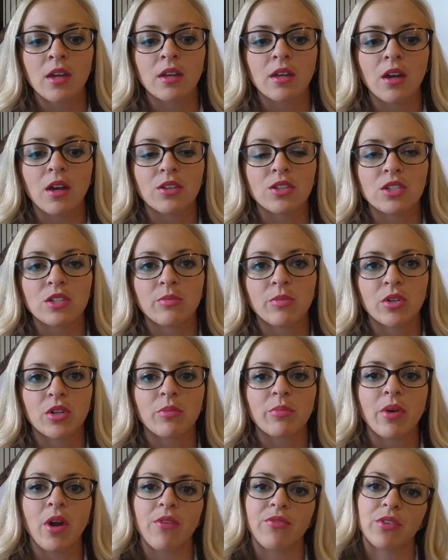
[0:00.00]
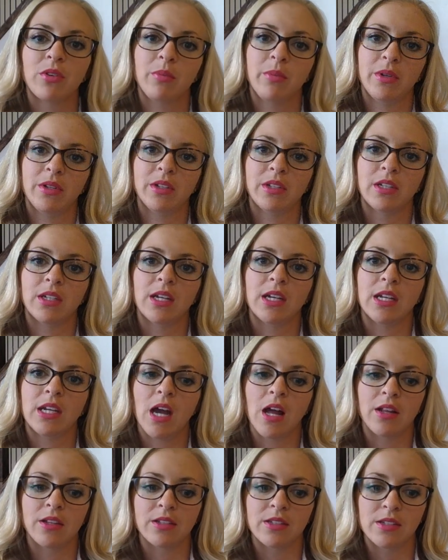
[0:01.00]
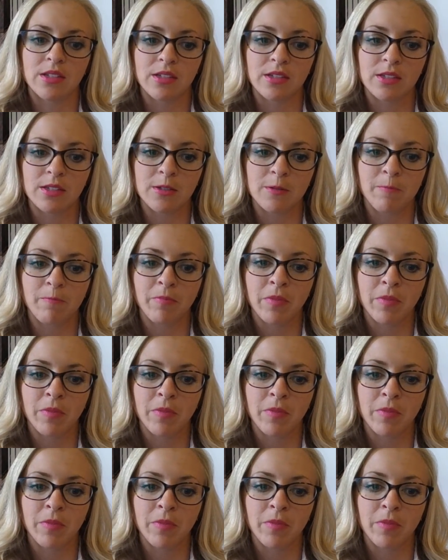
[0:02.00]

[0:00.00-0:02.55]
Customer Profitability Analysis.